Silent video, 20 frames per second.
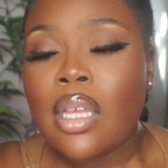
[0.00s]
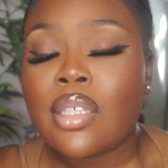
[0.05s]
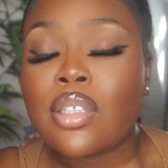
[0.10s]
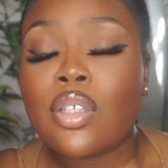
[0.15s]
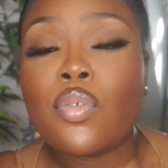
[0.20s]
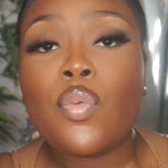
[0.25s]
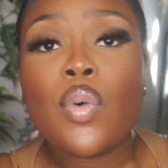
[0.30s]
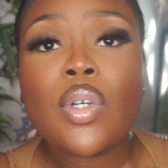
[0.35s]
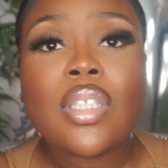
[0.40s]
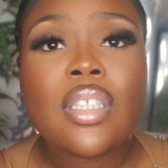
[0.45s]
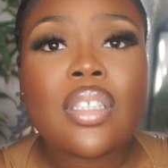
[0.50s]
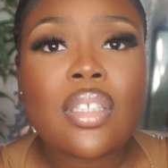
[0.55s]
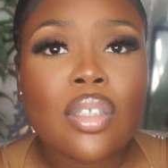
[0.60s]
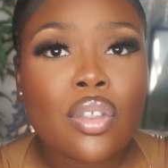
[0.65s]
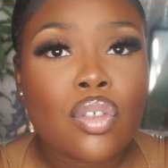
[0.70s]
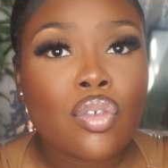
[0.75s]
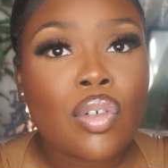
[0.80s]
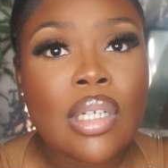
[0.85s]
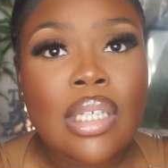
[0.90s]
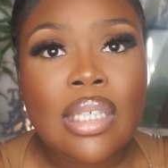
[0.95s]
So we walked into the
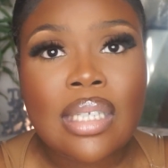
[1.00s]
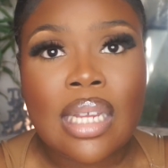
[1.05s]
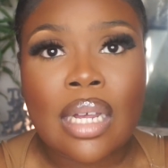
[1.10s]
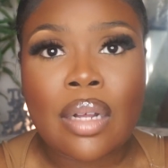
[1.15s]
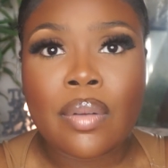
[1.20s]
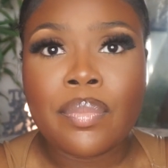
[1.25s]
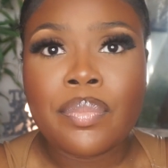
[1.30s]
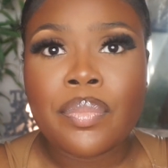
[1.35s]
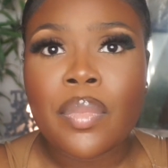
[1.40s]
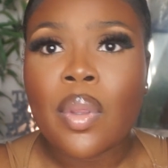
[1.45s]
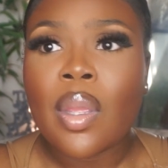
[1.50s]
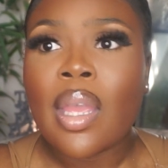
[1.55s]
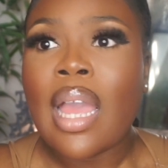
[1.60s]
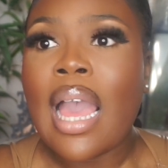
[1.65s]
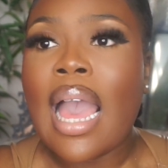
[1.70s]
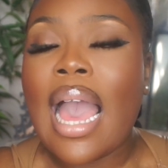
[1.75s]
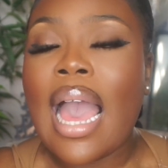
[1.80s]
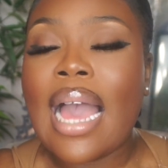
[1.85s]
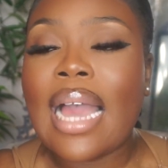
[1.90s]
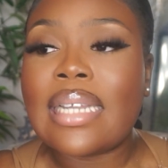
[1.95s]
screens now,
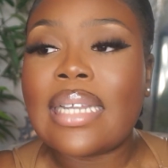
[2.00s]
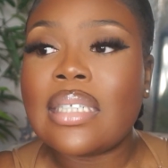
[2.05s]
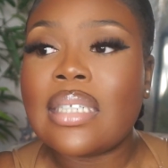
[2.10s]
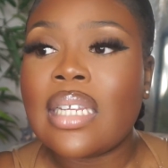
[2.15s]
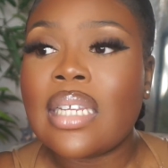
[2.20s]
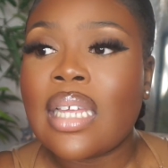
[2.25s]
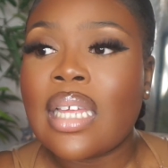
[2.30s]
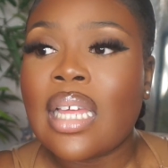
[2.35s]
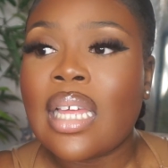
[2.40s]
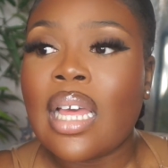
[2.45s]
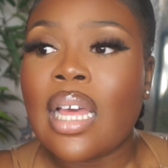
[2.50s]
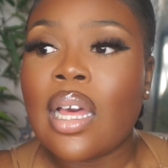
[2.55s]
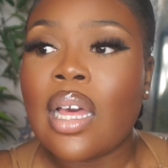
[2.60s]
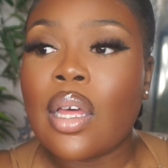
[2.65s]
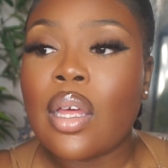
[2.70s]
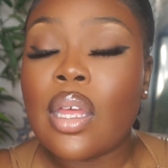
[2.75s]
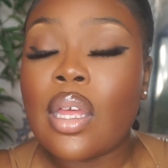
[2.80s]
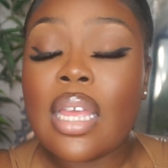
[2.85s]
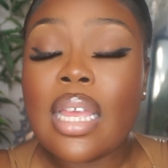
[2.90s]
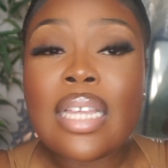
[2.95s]
and
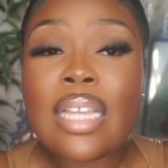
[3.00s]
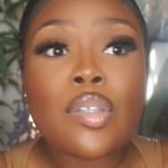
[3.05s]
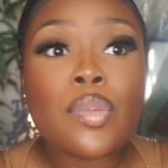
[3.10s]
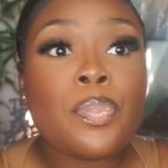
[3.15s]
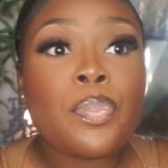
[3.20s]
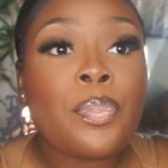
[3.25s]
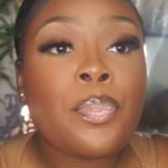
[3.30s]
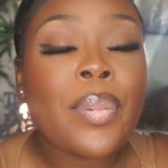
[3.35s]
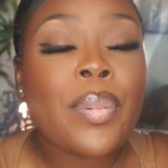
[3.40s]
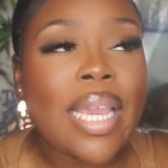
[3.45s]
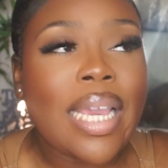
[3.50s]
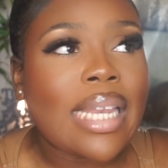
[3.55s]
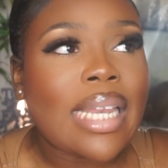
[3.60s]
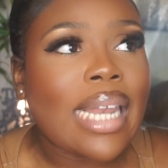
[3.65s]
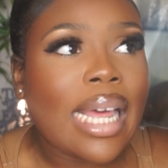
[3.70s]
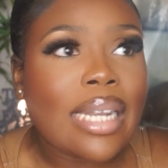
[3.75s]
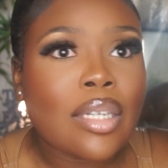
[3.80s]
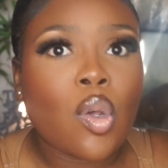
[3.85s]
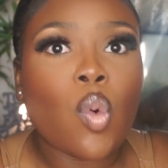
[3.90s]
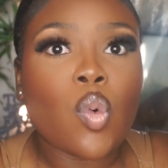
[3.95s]
it's big.
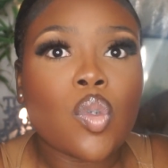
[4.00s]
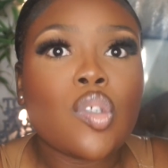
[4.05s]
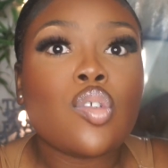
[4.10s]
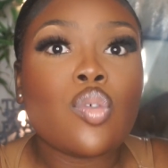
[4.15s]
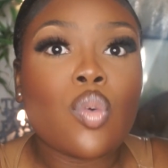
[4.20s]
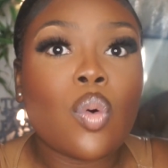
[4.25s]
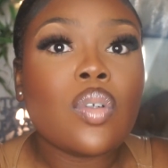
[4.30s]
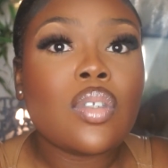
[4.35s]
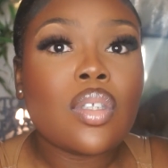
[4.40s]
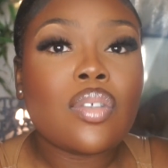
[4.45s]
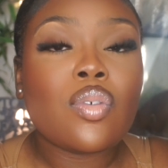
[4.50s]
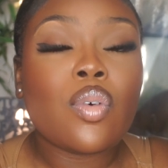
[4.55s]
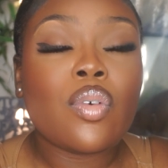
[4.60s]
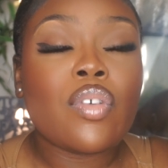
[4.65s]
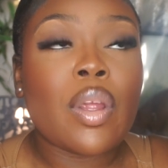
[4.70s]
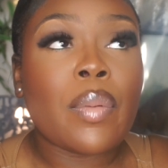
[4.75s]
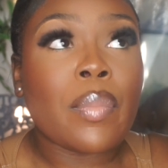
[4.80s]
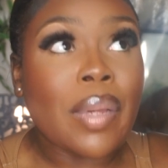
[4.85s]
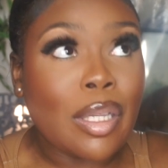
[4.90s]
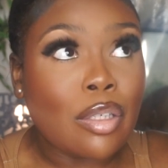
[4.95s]
Like, the
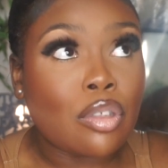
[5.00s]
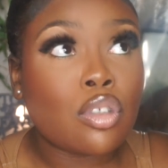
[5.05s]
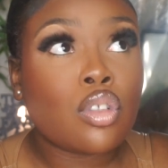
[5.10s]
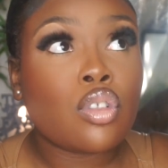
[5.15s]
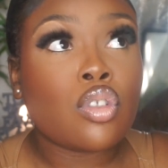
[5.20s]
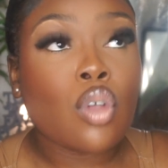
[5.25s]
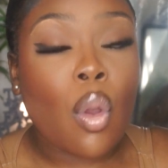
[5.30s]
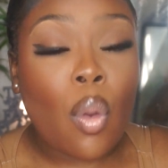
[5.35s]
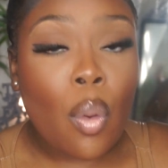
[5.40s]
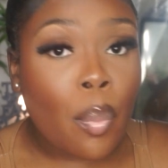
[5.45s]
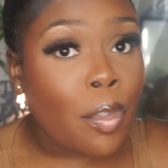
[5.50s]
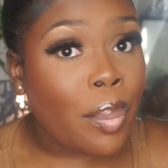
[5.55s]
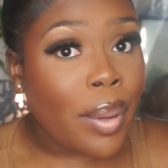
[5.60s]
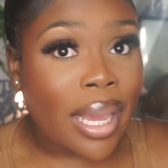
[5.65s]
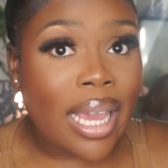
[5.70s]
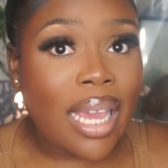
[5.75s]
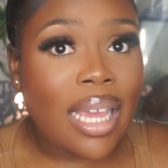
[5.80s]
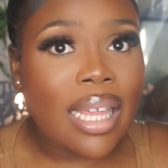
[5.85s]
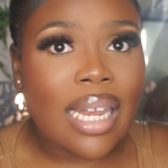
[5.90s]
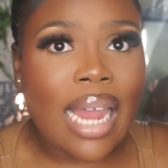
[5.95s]
auditorium is so
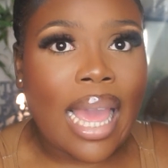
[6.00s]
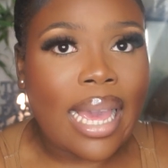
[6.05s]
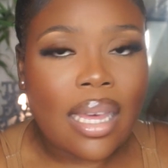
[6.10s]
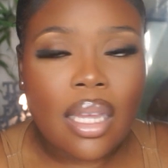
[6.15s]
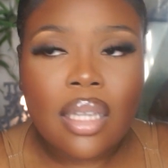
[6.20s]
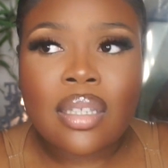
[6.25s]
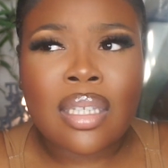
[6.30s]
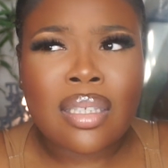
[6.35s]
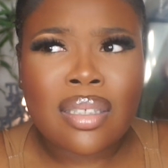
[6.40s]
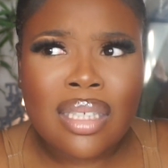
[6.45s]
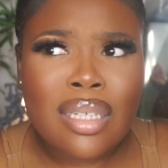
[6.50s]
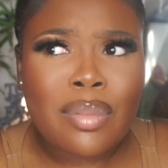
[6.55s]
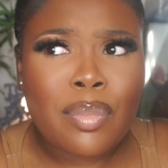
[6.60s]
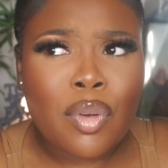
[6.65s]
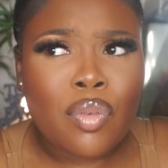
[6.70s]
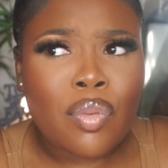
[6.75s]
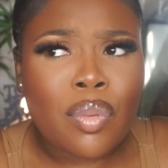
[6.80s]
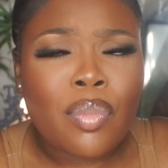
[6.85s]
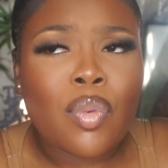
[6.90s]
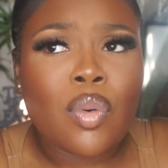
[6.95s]
big. Like, the
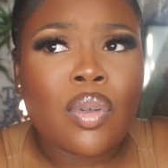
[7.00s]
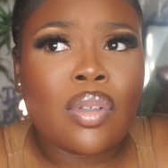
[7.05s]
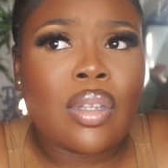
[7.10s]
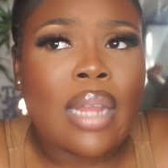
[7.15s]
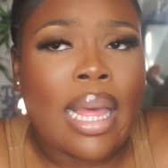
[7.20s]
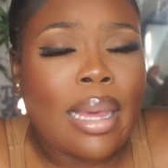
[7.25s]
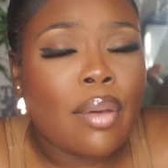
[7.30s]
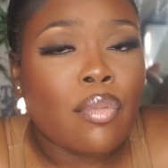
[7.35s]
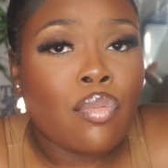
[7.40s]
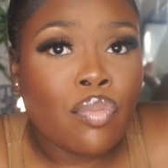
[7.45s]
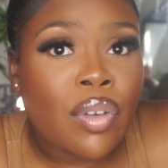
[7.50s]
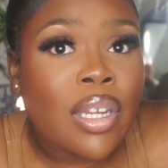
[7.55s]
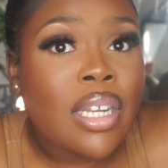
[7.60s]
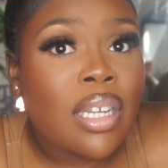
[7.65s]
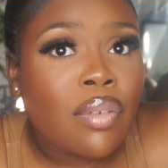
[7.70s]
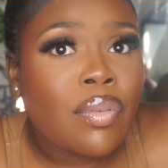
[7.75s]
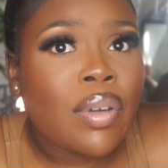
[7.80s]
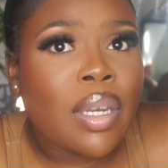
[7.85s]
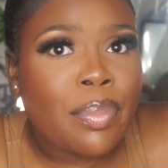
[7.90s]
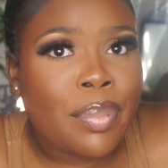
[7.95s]
cinema room was like
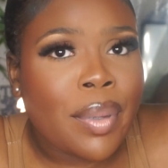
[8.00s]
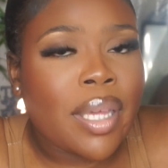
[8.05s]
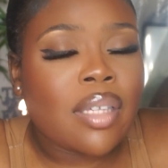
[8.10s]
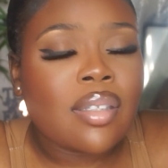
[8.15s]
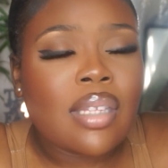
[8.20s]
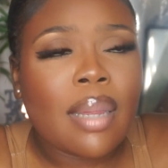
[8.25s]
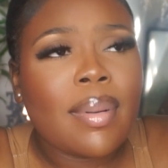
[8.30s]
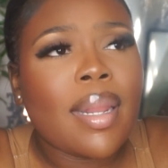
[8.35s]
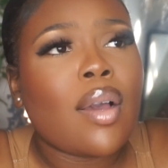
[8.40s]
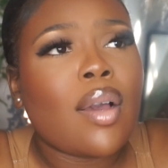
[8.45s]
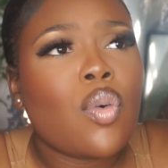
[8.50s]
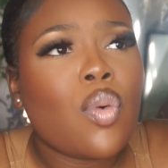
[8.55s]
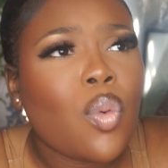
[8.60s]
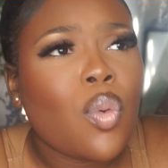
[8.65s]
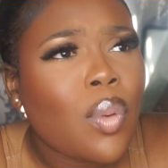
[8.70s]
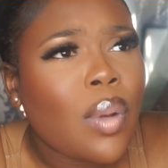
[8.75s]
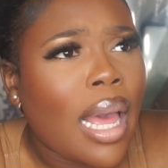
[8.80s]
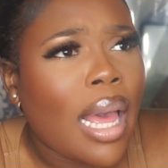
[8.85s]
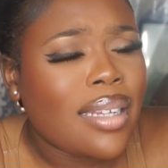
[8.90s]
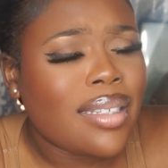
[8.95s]
really big. So I'm like,
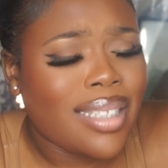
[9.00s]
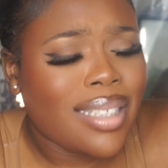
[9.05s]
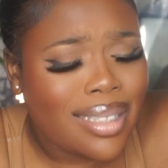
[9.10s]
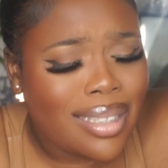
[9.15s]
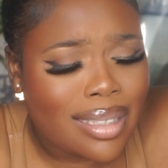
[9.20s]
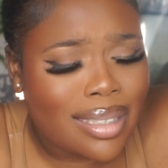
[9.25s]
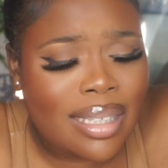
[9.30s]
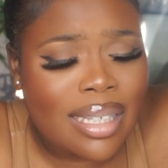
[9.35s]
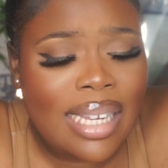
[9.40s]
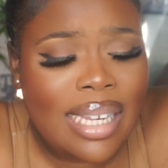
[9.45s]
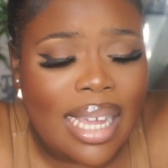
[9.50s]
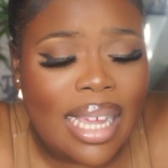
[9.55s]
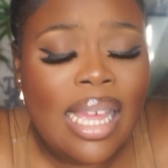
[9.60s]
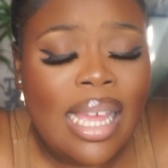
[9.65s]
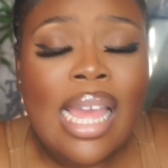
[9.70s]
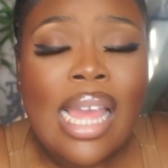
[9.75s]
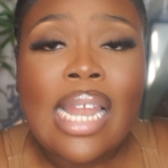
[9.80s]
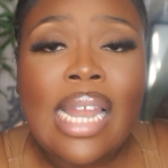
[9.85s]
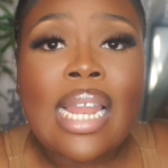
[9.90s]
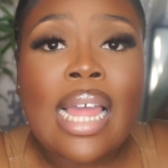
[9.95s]
cool, like this is lit.
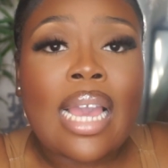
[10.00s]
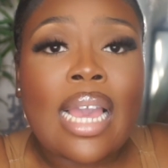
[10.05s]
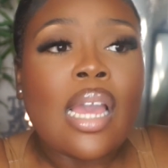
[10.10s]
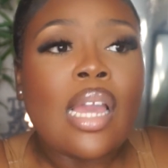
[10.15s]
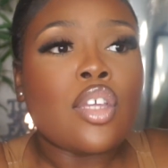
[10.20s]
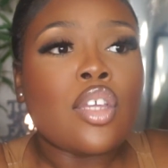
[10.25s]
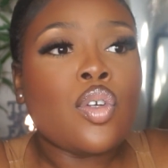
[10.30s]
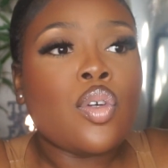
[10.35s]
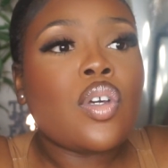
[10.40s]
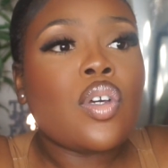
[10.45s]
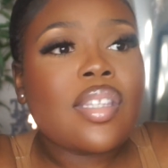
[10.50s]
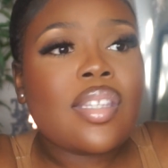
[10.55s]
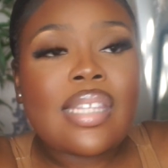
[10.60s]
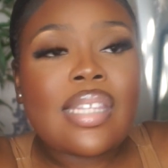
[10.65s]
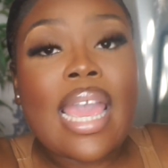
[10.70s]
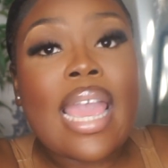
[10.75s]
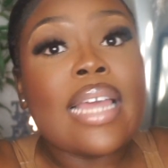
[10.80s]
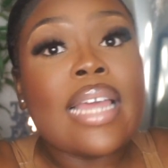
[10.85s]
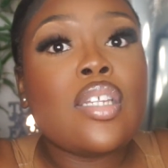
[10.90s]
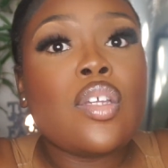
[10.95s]
Like, you could
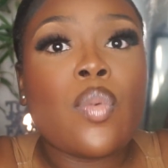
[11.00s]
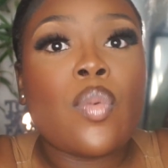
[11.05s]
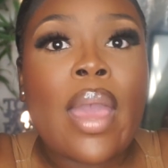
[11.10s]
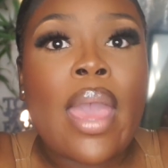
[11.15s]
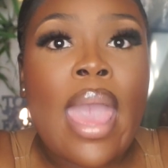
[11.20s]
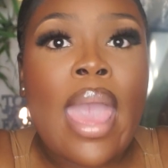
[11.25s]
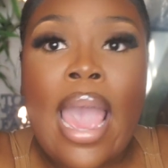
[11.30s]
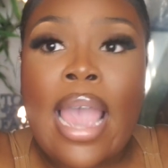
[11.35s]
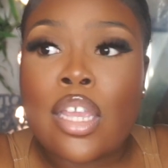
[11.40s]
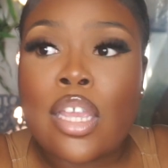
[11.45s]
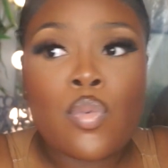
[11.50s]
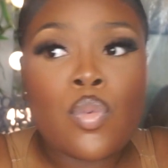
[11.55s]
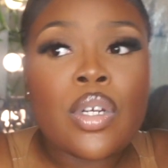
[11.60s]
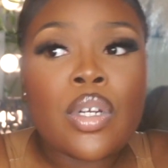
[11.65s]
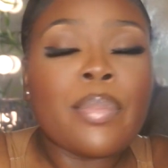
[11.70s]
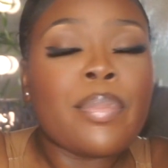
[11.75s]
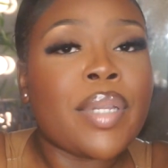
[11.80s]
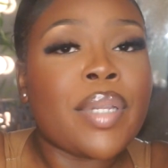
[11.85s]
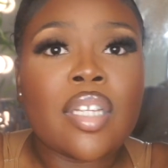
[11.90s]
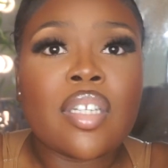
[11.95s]
sit anywhere and you
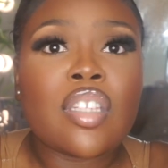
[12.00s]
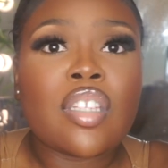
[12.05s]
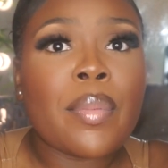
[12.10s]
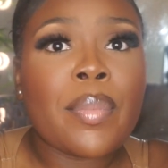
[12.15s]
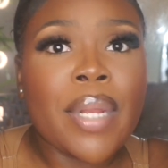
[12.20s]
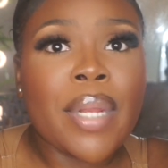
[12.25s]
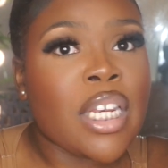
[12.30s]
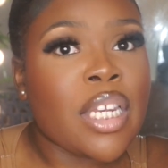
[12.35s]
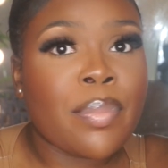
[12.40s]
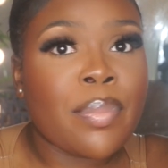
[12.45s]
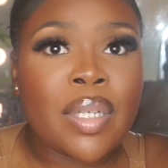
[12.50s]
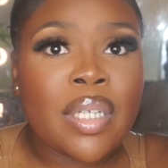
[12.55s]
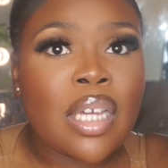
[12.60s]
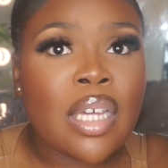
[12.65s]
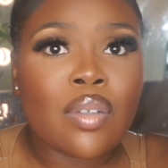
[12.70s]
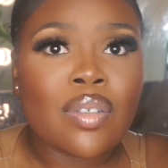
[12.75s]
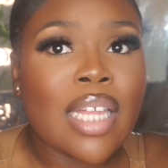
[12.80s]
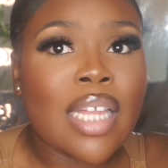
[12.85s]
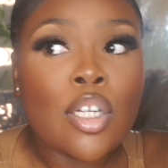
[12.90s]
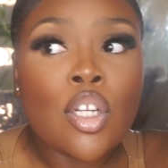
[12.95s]
wouldn't be disturbing anybody
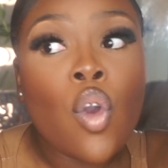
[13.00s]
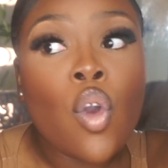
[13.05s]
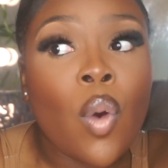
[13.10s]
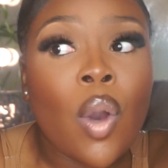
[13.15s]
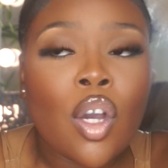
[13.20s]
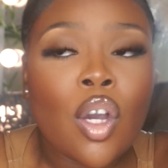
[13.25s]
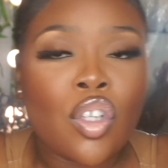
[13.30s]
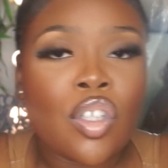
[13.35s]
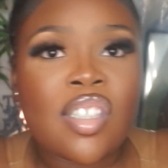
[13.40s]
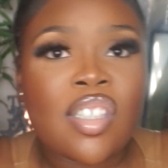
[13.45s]
else. Like, no one could